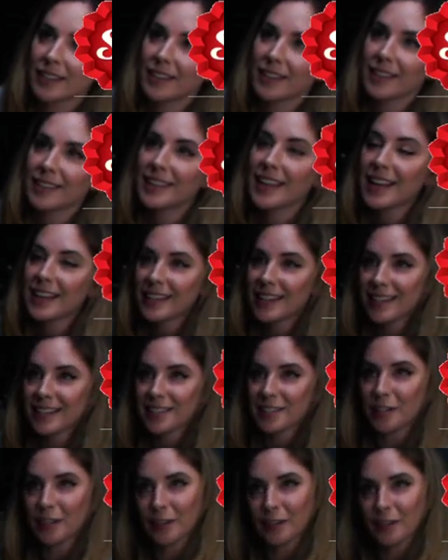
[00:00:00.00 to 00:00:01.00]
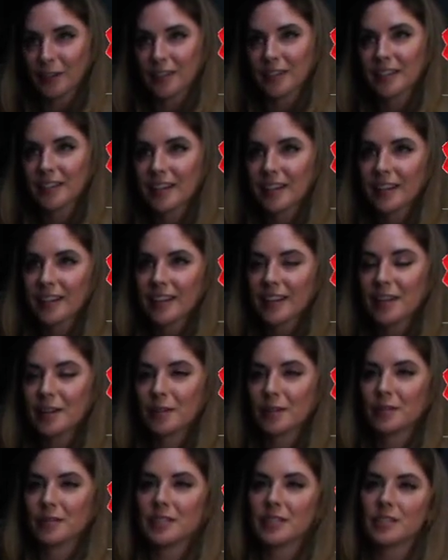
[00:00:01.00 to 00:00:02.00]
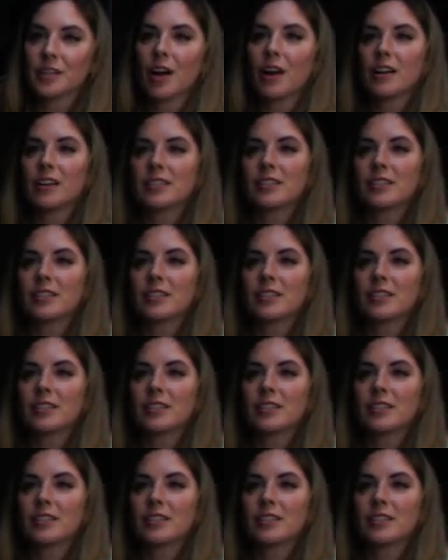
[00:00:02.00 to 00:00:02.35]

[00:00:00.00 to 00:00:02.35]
they need you. You know, dogs